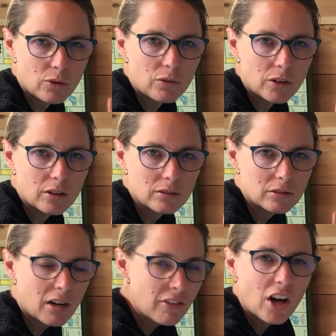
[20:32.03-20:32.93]
over
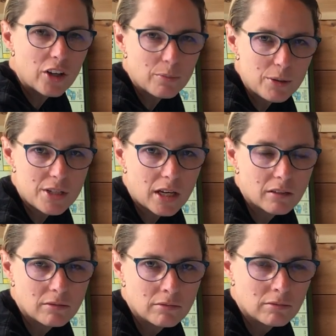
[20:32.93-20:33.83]
of the 100%?
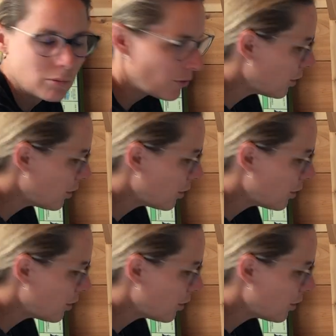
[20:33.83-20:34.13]
We've